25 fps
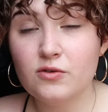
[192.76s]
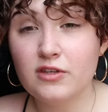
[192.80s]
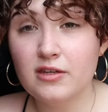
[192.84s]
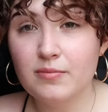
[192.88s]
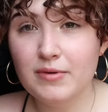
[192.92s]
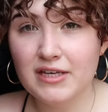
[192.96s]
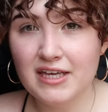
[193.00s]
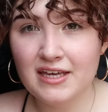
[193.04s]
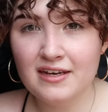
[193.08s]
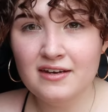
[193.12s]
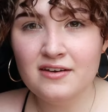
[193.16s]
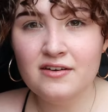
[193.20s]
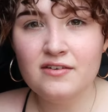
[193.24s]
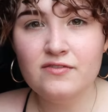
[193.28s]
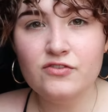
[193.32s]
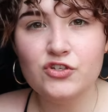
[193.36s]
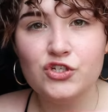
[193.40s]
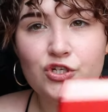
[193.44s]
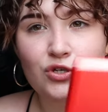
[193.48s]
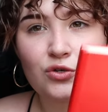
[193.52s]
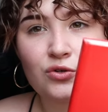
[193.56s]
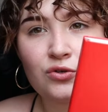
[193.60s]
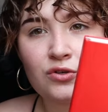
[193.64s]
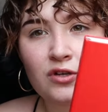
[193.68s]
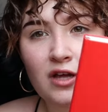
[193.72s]
So at the beginning of
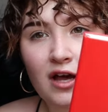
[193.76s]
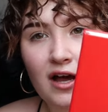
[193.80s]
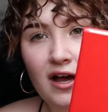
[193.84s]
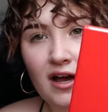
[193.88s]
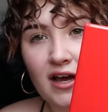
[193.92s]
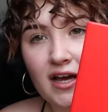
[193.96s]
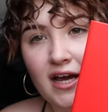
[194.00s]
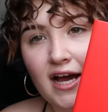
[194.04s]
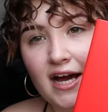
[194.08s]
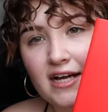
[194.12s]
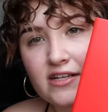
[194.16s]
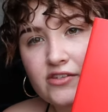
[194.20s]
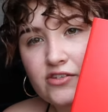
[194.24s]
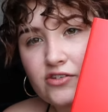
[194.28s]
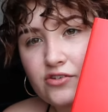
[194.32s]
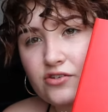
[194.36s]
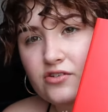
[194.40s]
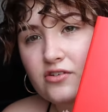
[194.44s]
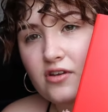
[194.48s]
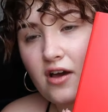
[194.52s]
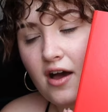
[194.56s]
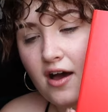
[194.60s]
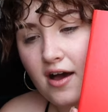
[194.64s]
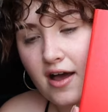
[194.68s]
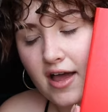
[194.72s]
June I had to
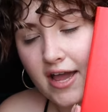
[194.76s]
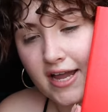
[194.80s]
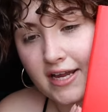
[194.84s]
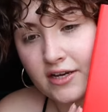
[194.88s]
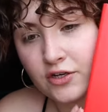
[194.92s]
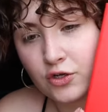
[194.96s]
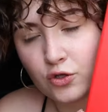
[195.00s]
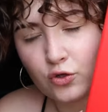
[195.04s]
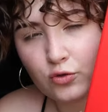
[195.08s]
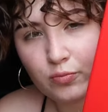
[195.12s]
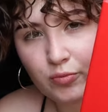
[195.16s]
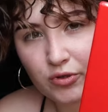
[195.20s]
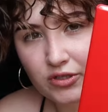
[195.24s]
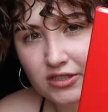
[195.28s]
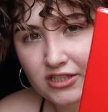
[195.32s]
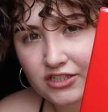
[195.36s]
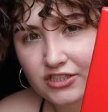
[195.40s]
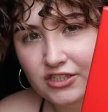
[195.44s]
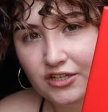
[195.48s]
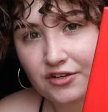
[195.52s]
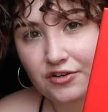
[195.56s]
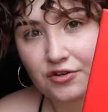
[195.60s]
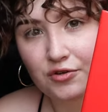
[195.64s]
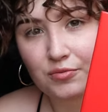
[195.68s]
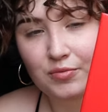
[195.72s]
start a new bullet
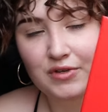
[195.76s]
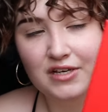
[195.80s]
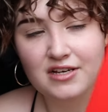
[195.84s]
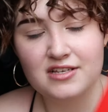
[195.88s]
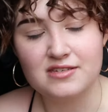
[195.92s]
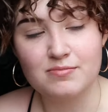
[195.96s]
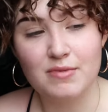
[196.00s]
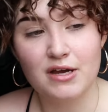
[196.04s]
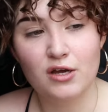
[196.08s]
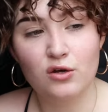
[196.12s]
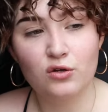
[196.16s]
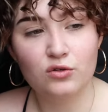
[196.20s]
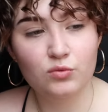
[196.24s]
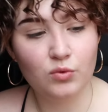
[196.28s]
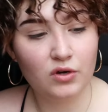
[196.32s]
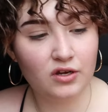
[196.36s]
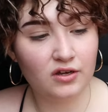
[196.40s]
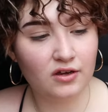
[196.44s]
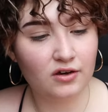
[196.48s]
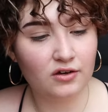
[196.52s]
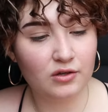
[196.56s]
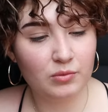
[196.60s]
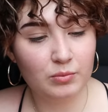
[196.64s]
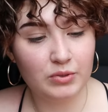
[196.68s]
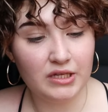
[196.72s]
journal because my old one
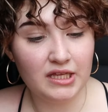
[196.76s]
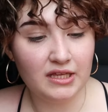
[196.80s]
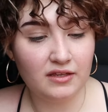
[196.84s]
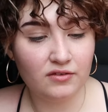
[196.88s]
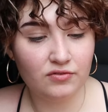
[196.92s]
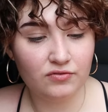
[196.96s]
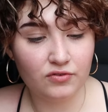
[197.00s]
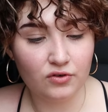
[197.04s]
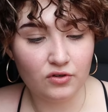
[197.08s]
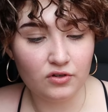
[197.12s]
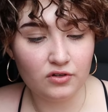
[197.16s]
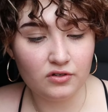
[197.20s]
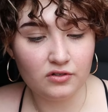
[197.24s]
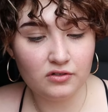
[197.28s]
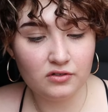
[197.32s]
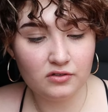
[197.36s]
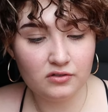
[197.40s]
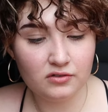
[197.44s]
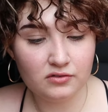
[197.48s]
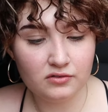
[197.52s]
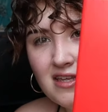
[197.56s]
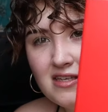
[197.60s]
got completely full.